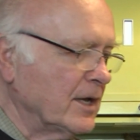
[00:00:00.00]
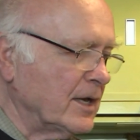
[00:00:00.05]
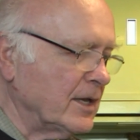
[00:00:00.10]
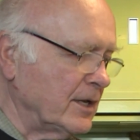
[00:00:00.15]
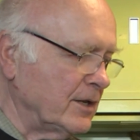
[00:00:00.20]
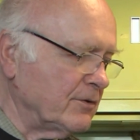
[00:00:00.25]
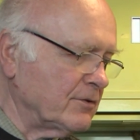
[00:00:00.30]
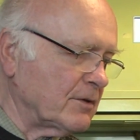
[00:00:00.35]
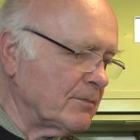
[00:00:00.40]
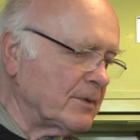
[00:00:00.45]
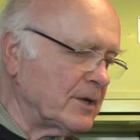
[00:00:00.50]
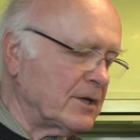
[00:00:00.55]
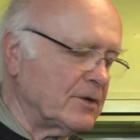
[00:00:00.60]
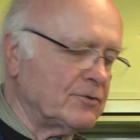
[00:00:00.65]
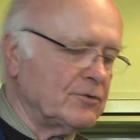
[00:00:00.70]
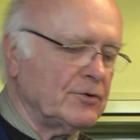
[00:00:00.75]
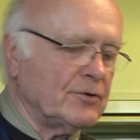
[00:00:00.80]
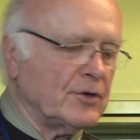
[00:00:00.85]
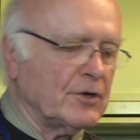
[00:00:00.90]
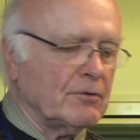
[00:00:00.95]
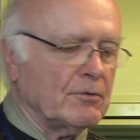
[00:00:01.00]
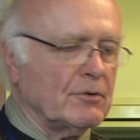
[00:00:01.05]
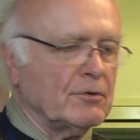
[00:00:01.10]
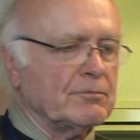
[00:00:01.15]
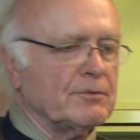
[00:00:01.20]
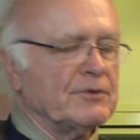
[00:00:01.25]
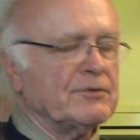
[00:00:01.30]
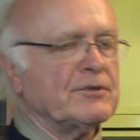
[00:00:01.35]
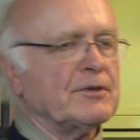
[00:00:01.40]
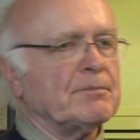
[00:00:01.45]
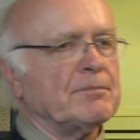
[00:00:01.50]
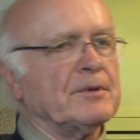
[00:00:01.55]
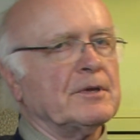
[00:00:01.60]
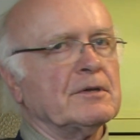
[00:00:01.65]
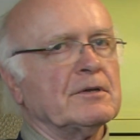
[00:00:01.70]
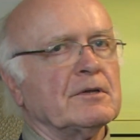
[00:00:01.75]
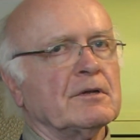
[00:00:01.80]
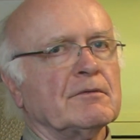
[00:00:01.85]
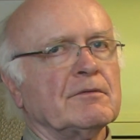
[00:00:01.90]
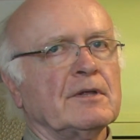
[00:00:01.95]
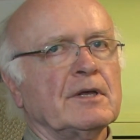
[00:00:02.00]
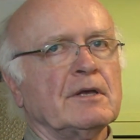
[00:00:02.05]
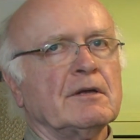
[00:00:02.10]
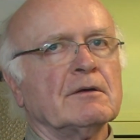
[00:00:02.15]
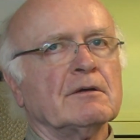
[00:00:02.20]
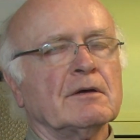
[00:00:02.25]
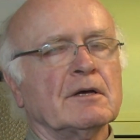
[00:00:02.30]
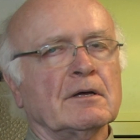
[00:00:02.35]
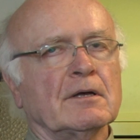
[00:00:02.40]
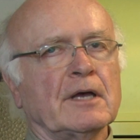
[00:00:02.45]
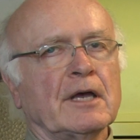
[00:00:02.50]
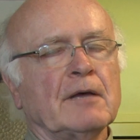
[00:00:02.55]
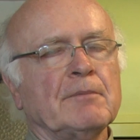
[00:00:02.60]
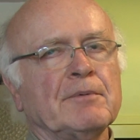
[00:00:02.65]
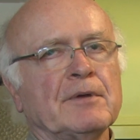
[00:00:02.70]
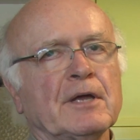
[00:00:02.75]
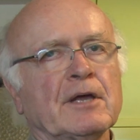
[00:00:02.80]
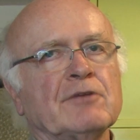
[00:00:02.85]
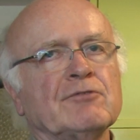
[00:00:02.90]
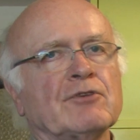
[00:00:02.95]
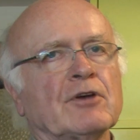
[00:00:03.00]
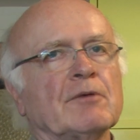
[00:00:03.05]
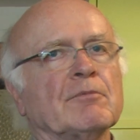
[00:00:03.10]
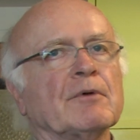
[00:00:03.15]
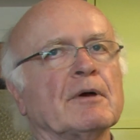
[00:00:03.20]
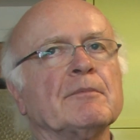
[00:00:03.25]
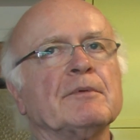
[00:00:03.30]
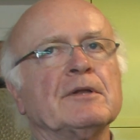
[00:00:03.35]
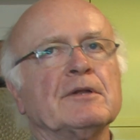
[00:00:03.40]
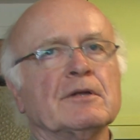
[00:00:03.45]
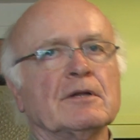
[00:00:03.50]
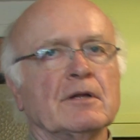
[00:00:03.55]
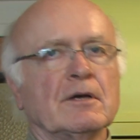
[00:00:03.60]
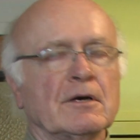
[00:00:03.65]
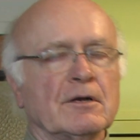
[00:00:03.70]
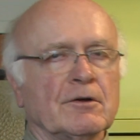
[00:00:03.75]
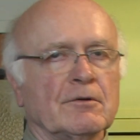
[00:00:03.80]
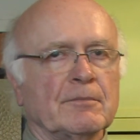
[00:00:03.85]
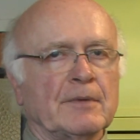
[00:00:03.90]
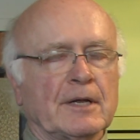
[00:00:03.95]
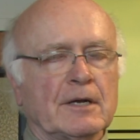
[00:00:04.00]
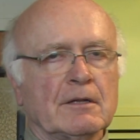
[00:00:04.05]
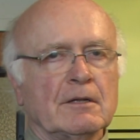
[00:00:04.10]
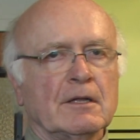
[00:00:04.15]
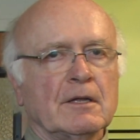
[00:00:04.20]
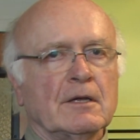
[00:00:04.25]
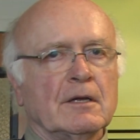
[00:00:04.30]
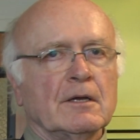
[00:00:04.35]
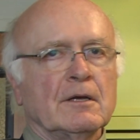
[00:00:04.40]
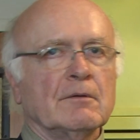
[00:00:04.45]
And he's about a 2-year-old recipient of the APHA Remington Honor Medal,